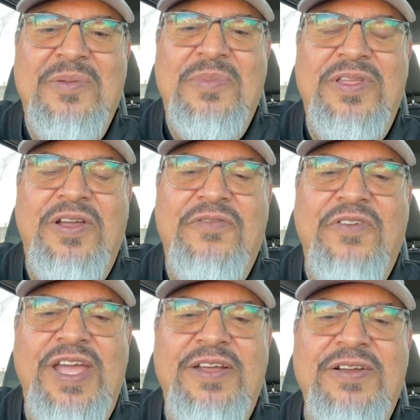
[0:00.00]
Brother
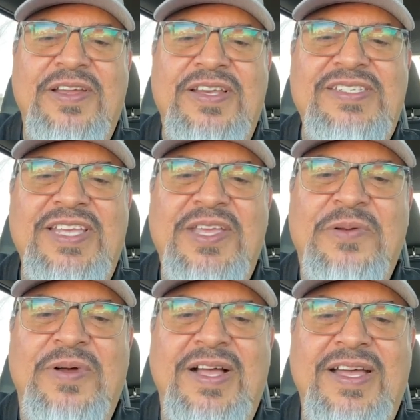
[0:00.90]
Alfredo, good to see
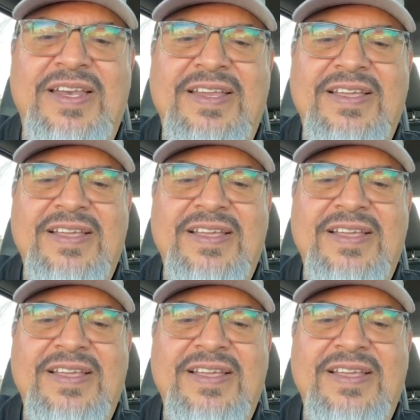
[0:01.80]
you on.